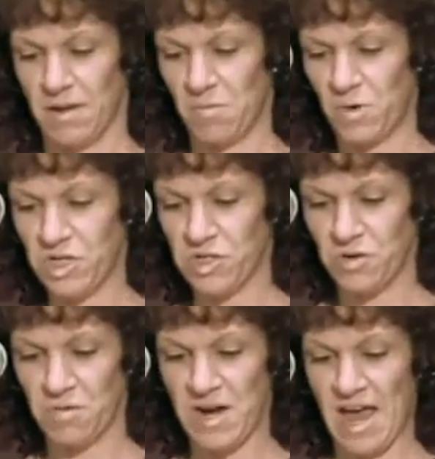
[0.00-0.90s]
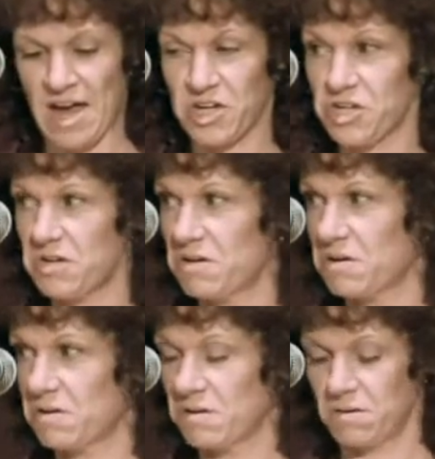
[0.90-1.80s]
And what's your reaction?
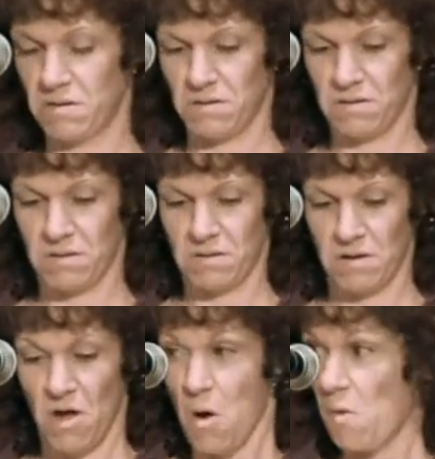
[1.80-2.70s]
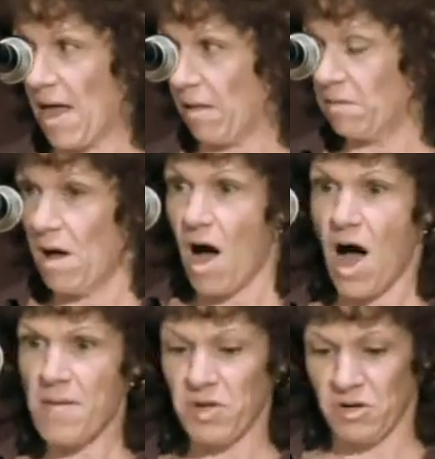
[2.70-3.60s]
Well,
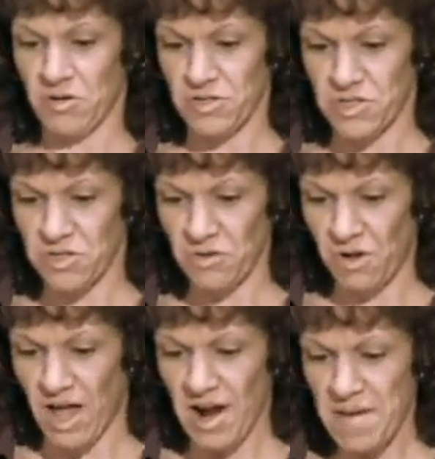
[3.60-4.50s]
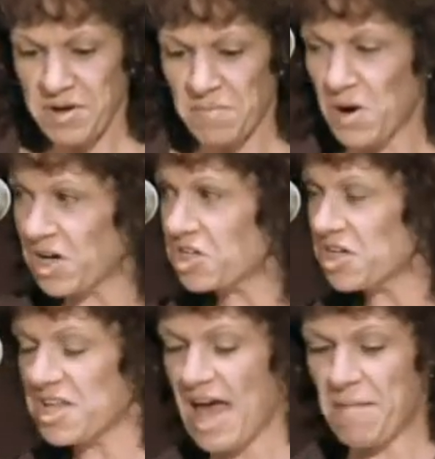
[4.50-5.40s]
I'm going to go to the school, and I'm going to march
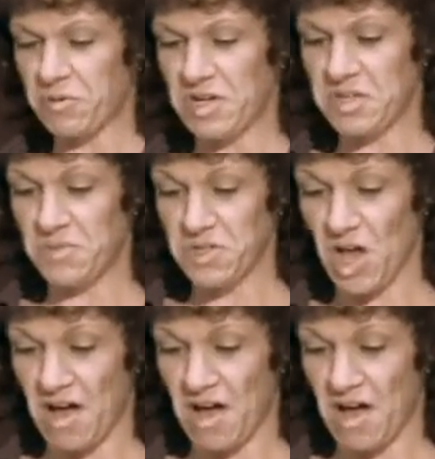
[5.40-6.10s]
into that principal's